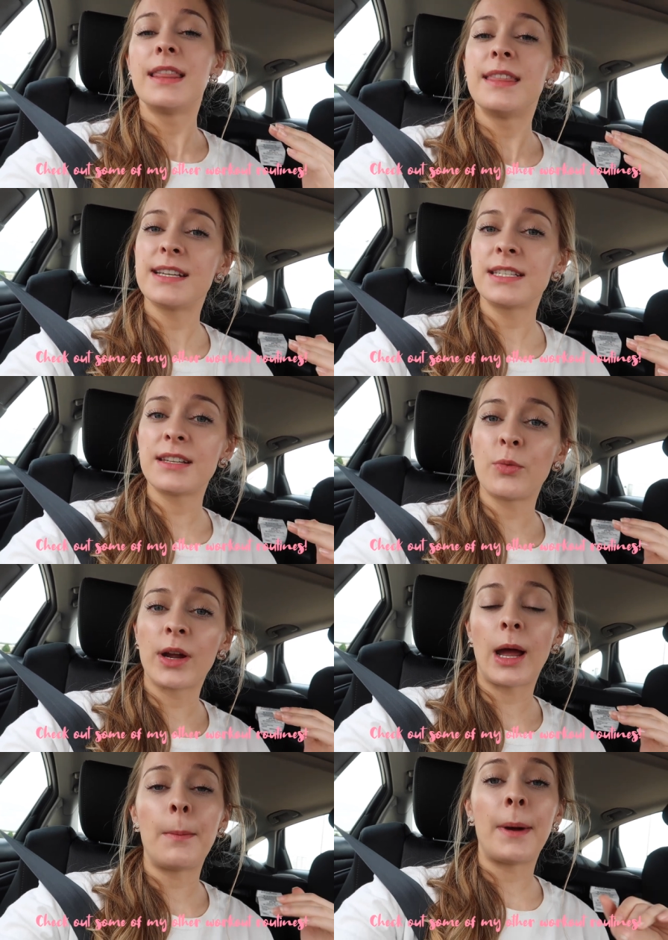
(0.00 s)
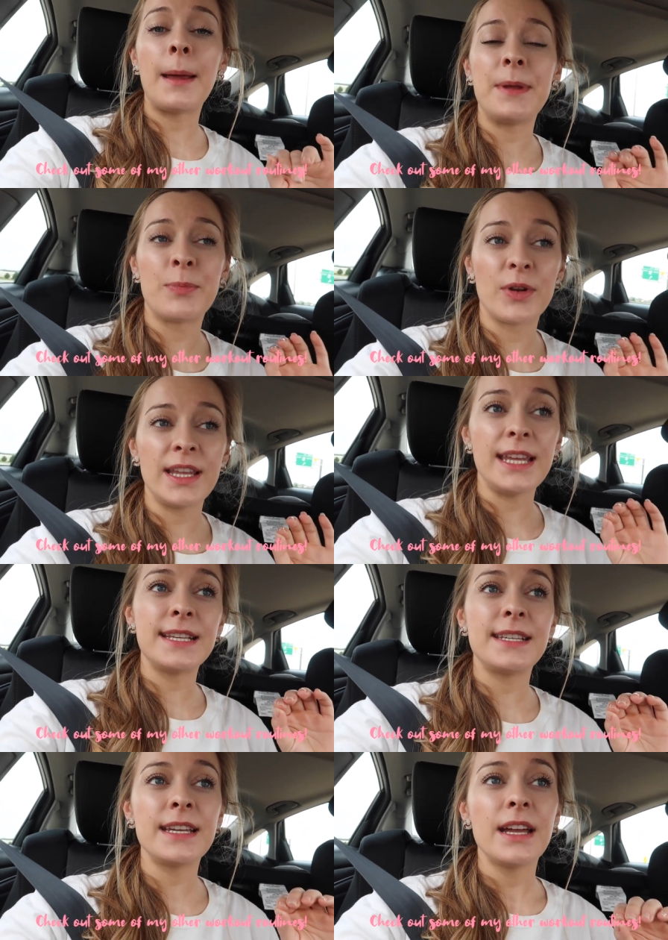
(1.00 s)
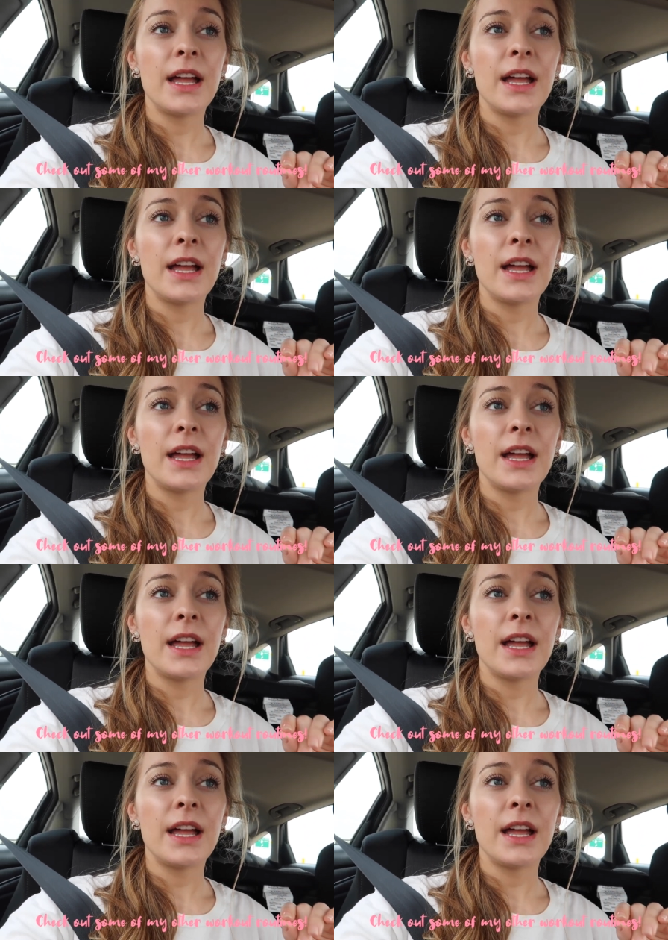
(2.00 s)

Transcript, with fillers: this workout might be pretty easy